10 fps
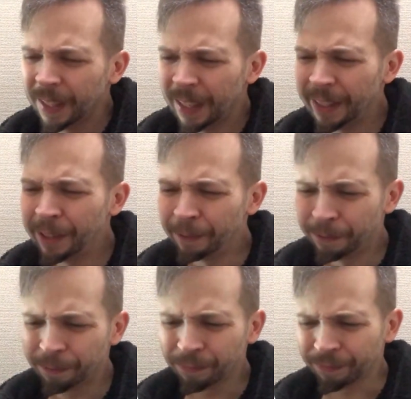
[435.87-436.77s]
kind of
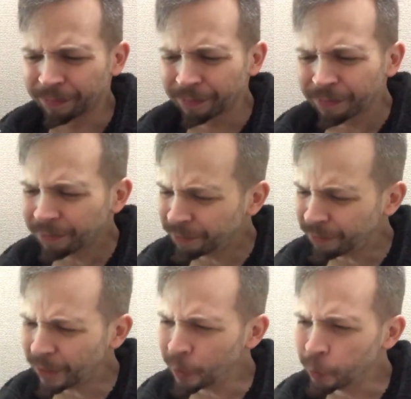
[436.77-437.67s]

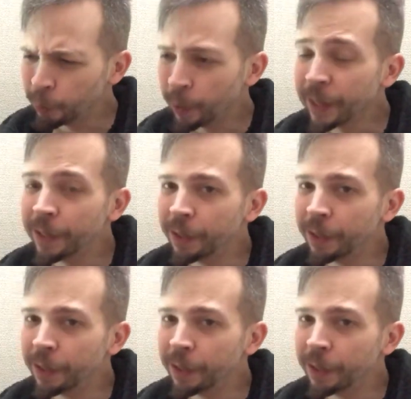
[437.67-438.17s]
tricked